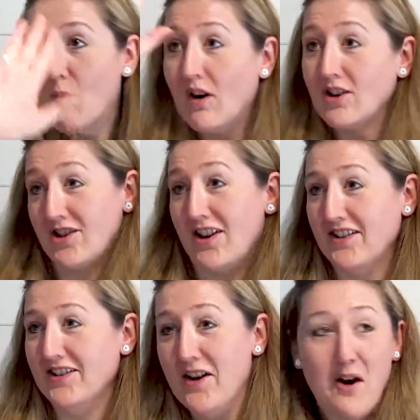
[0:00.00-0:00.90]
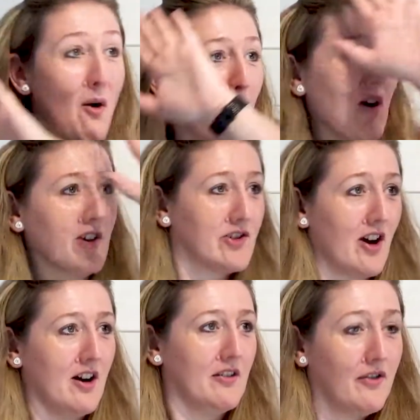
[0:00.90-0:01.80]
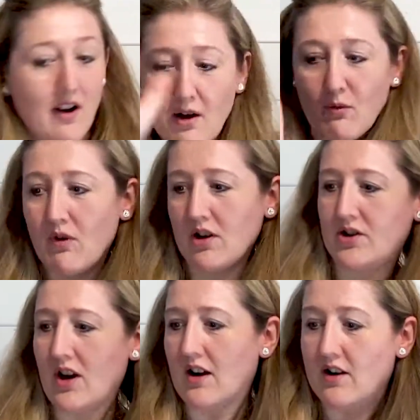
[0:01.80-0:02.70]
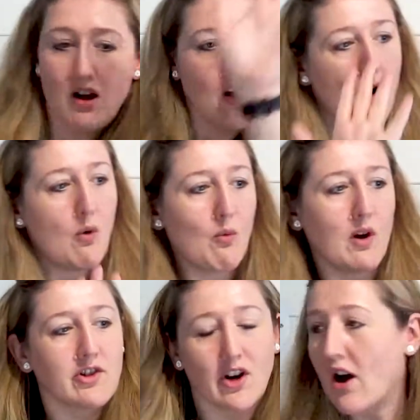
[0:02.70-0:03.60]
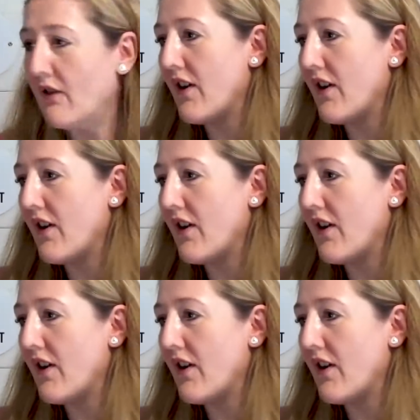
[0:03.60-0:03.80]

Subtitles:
Wash on, wash off, wash on, wash off.